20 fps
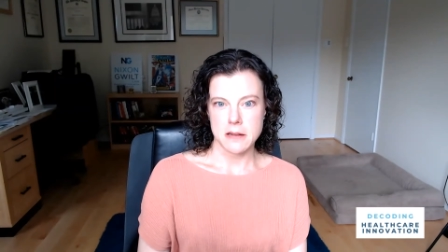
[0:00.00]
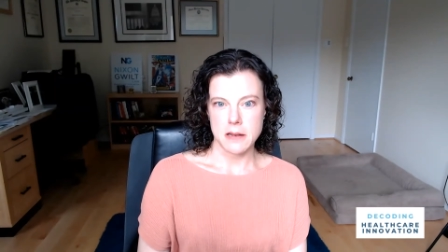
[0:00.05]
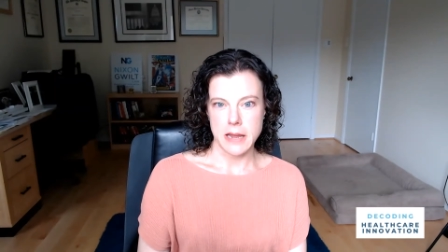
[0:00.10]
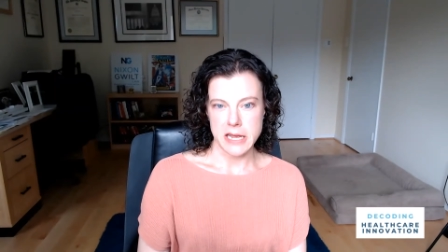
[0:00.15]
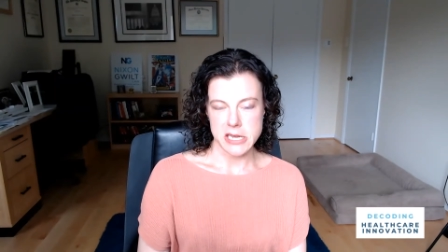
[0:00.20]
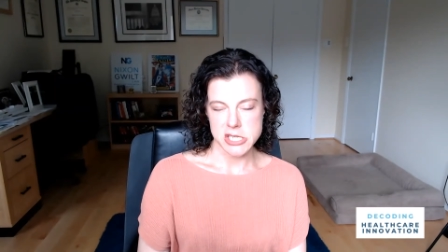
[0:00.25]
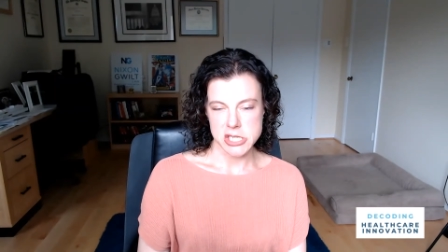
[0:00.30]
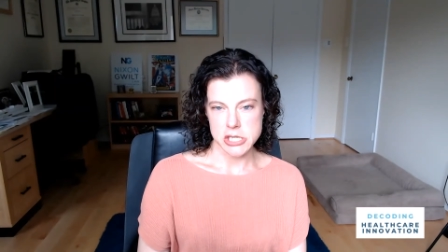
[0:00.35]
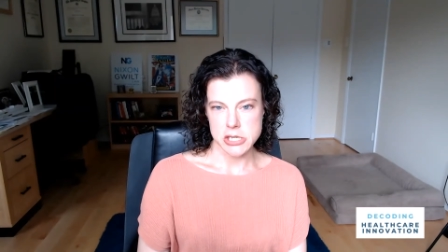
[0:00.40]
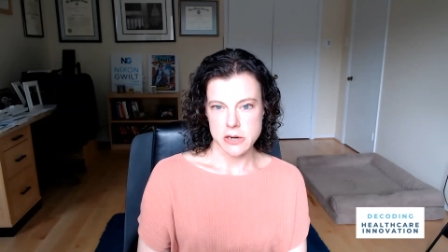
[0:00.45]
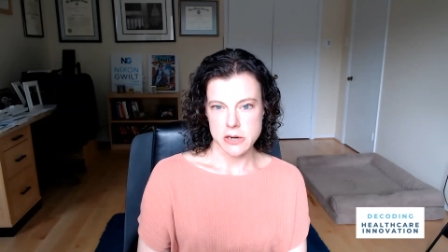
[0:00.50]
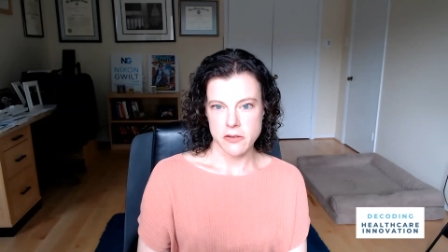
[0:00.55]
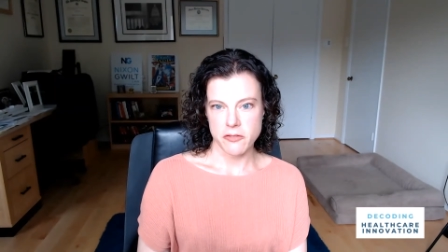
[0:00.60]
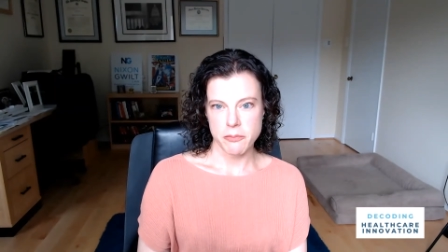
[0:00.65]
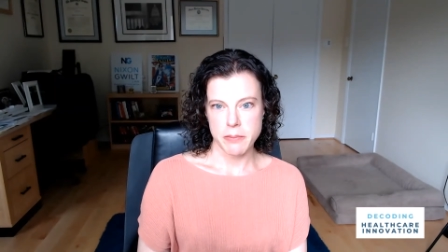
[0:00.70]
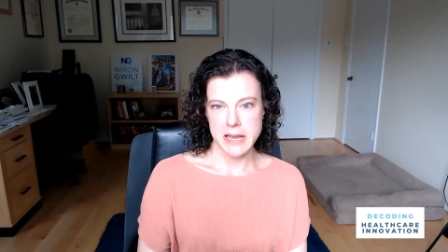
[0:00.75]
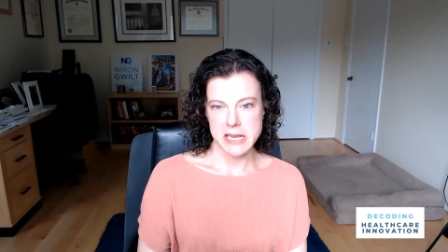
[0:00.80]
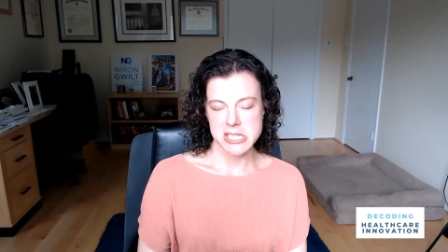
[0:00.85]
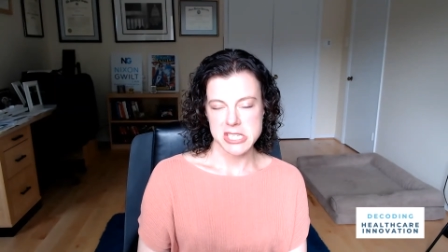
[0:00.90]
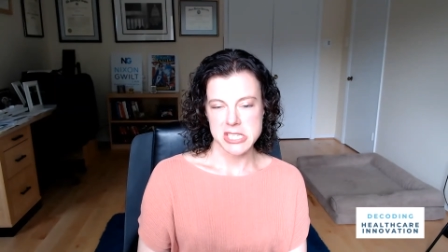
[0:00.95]
nature of
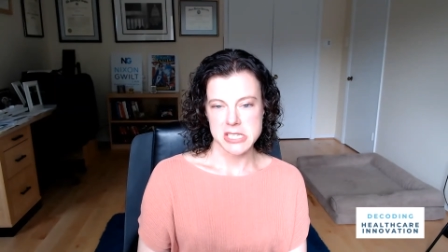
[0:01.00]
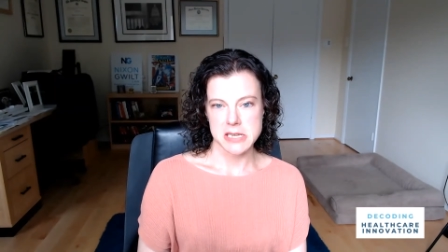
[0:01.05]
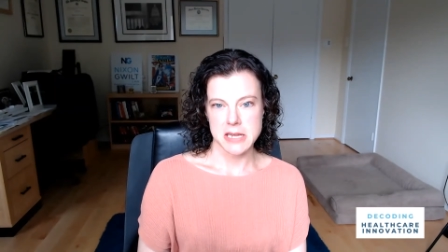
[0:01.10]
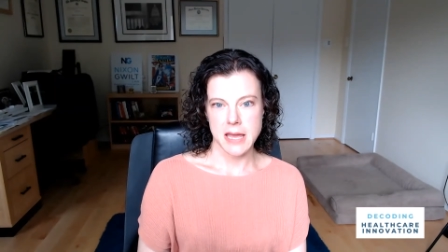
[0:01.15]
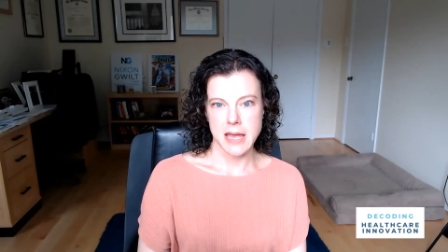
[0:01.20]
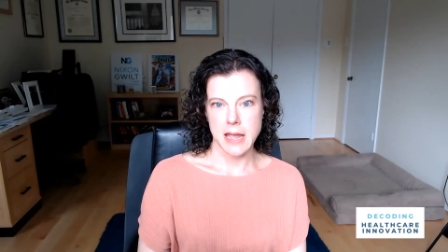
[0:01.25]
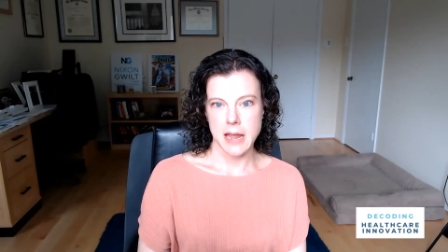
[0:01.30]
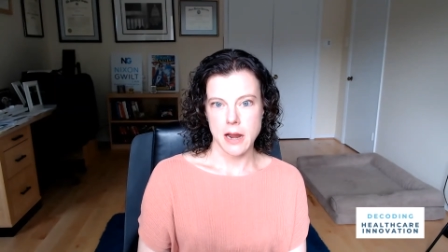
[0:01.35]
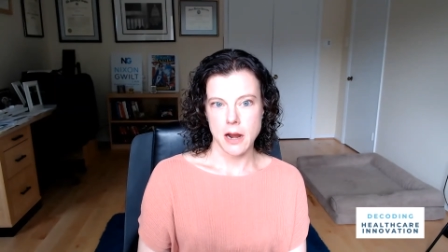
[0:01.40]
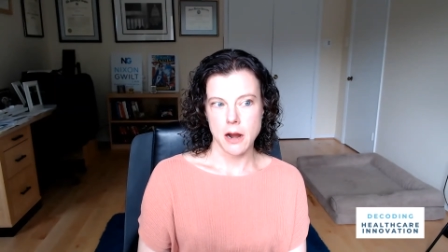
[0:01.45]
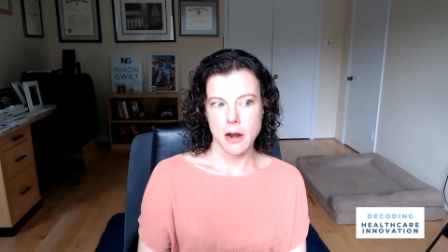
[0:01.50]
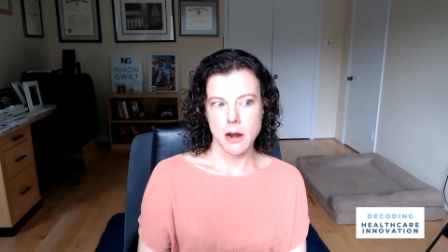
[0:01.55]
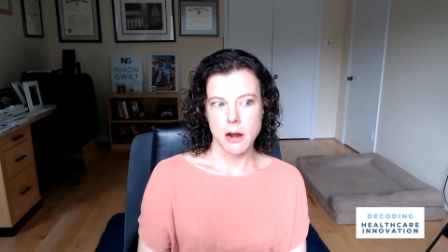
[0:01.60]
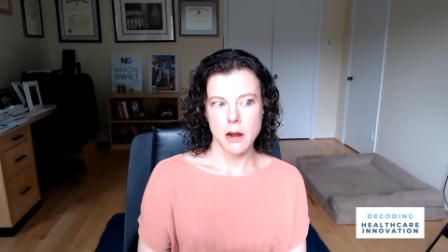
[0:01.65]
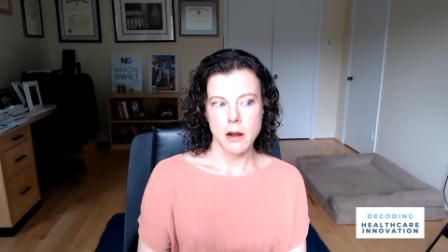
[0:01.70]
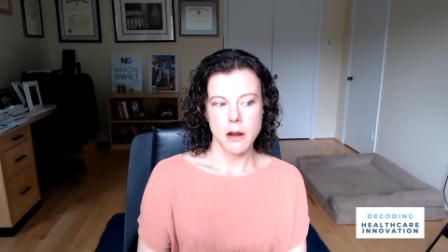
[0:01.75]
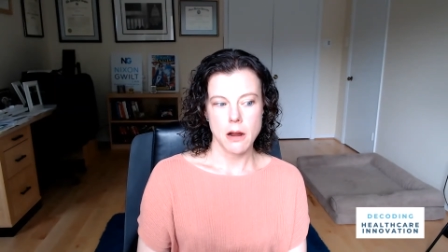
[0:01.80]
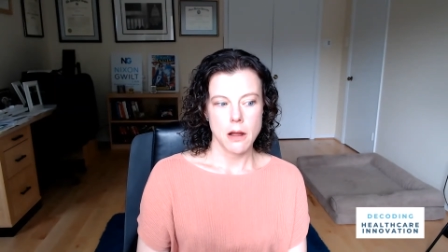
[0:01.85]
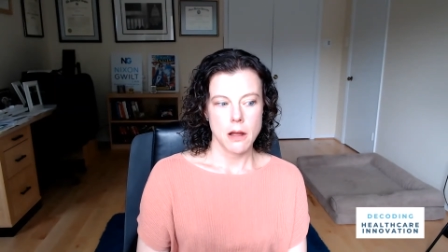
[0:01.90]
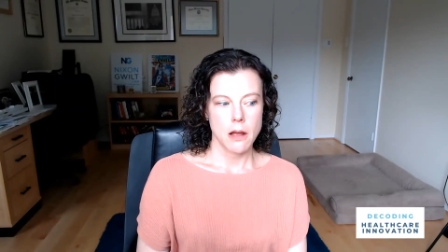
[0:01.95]
patient care